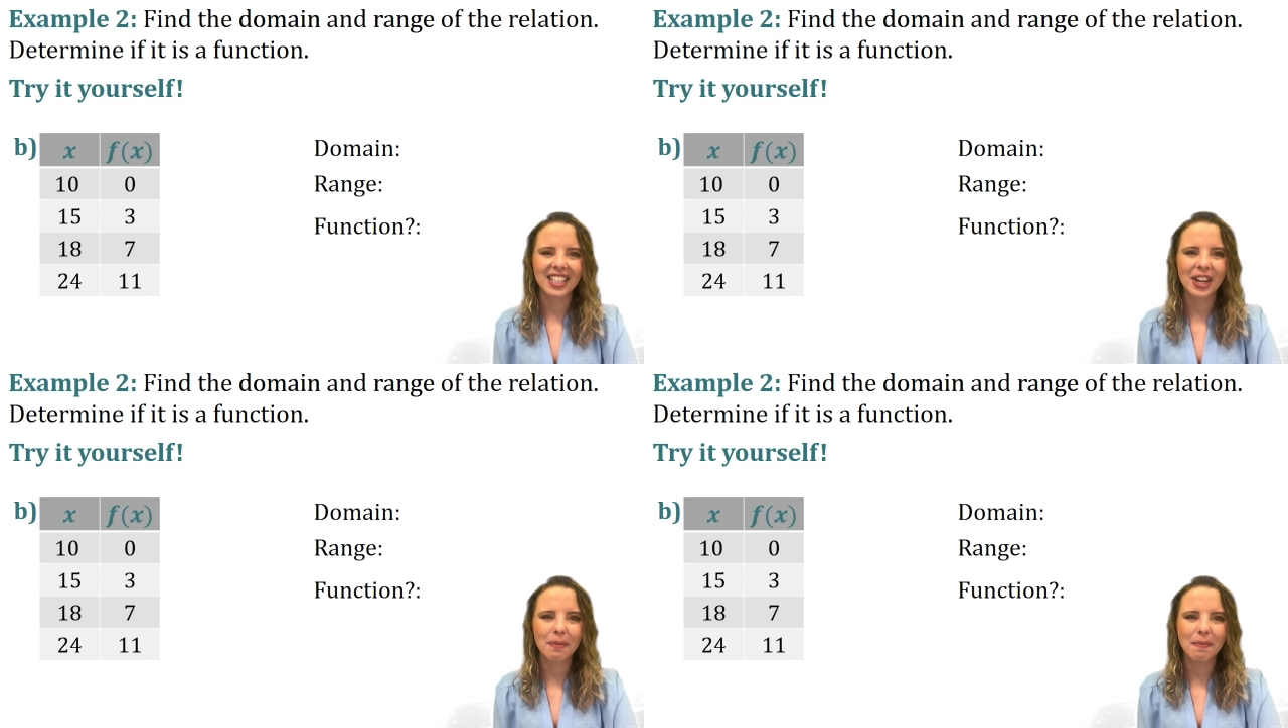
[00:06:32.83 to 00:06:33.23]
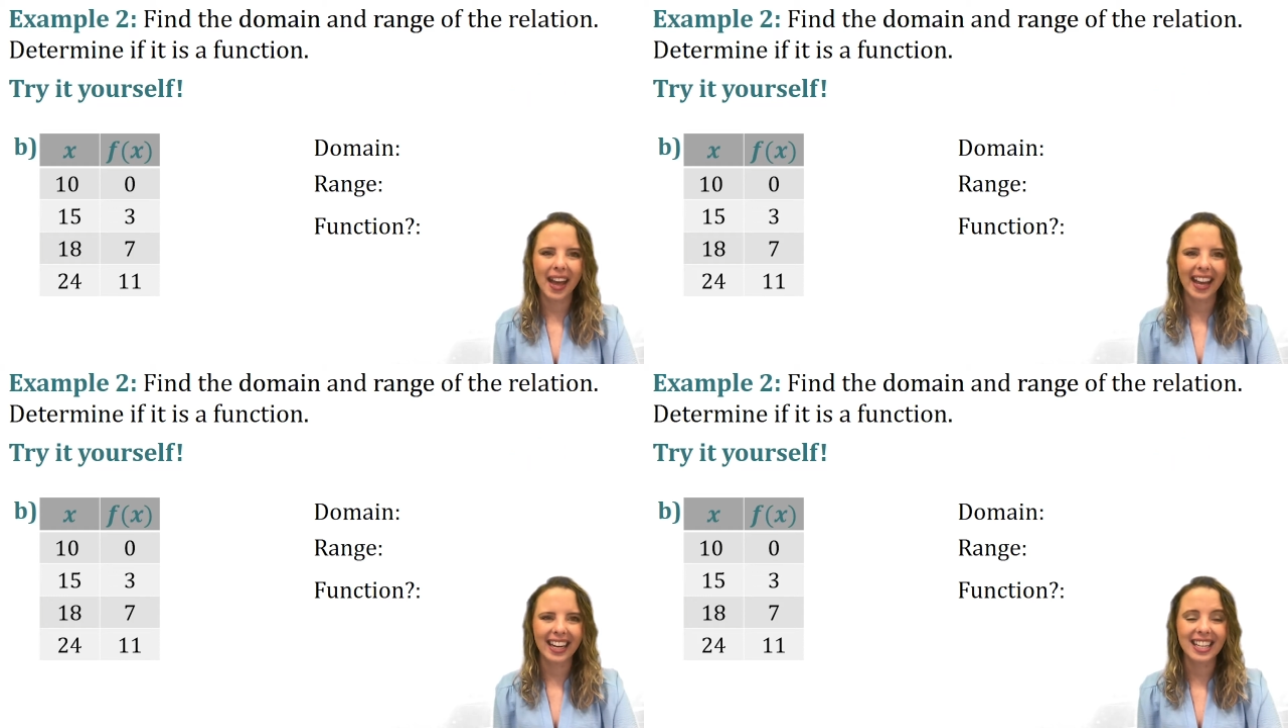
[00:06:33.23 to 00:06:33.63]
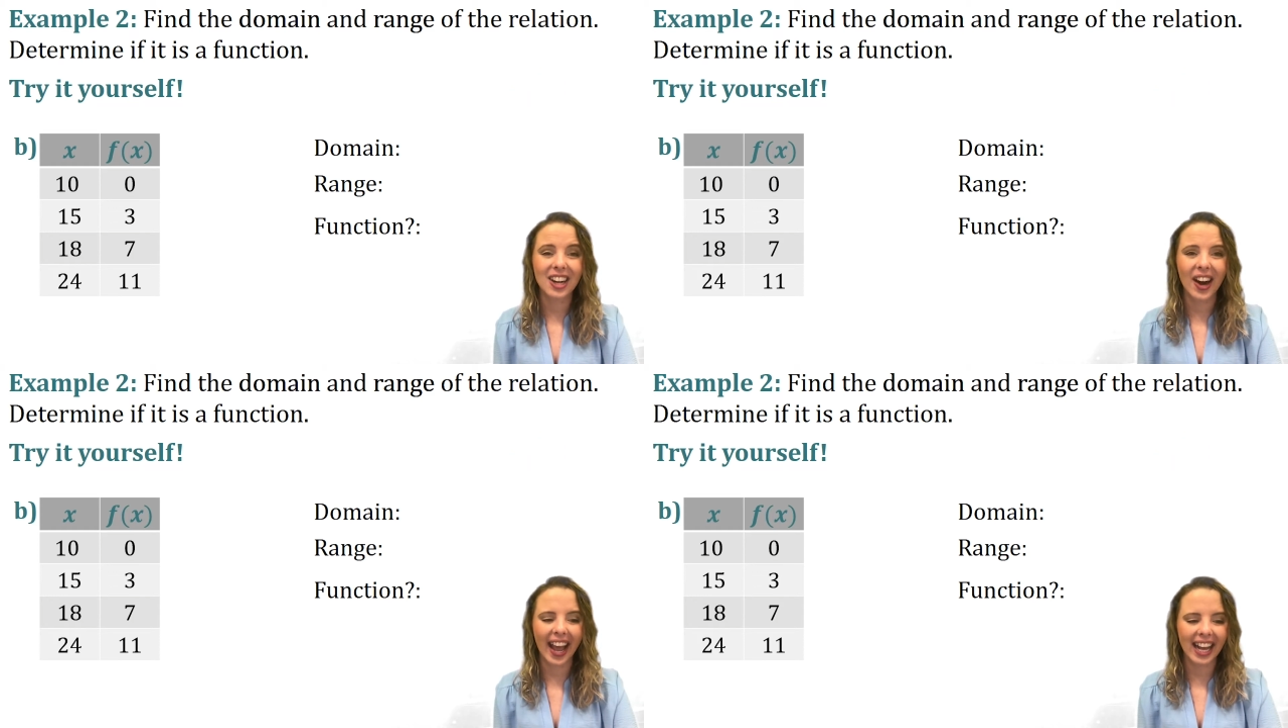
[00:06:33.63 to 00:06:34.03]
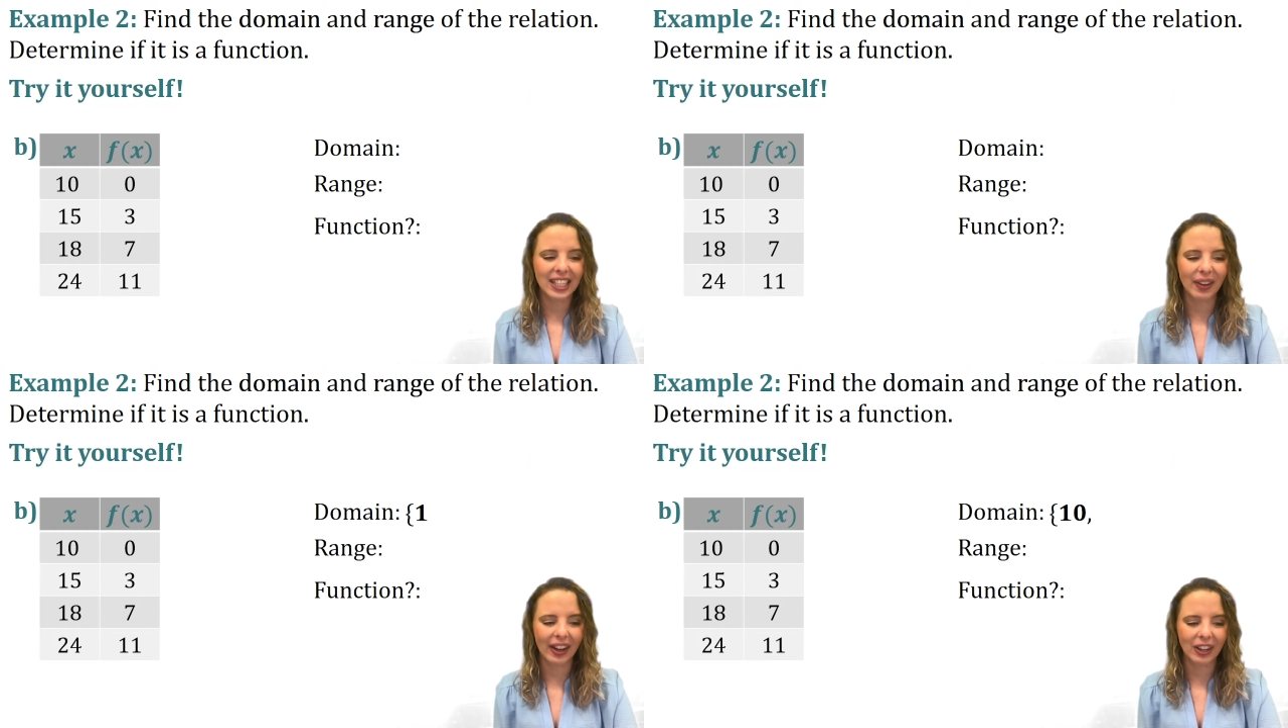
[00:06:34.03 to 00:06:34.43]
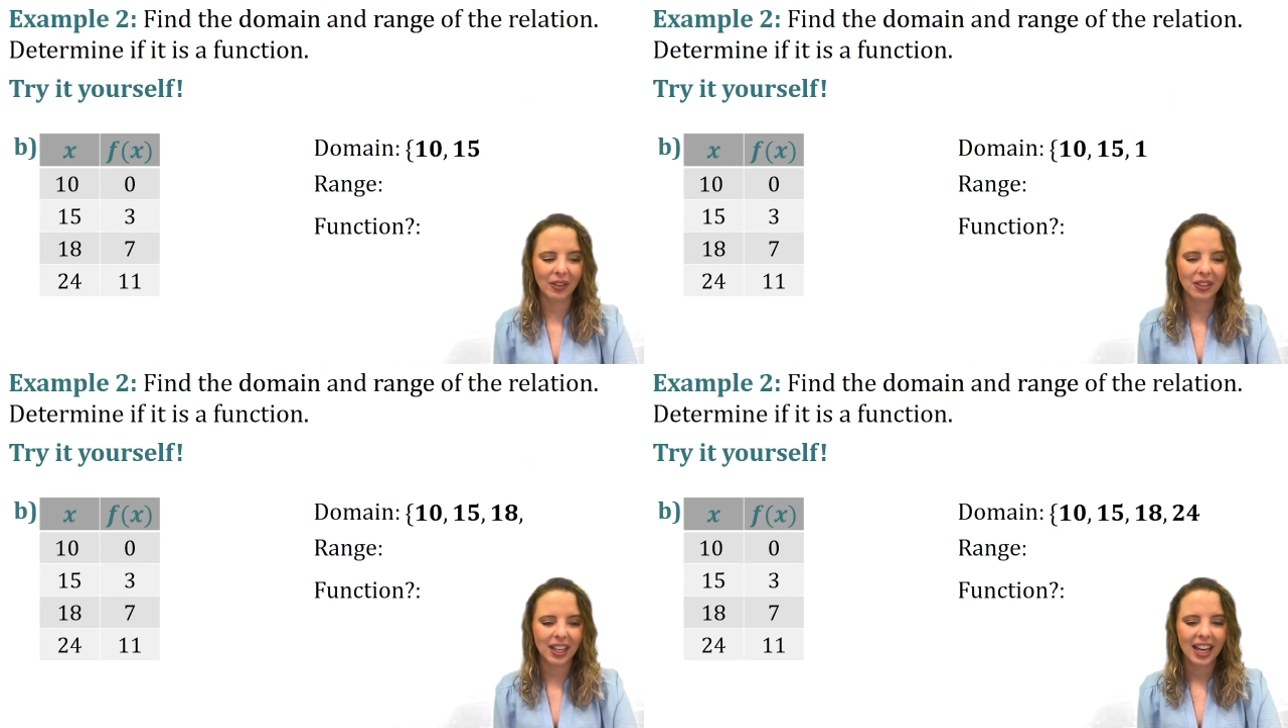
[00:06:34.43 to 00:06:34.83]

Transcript: domain is our x values,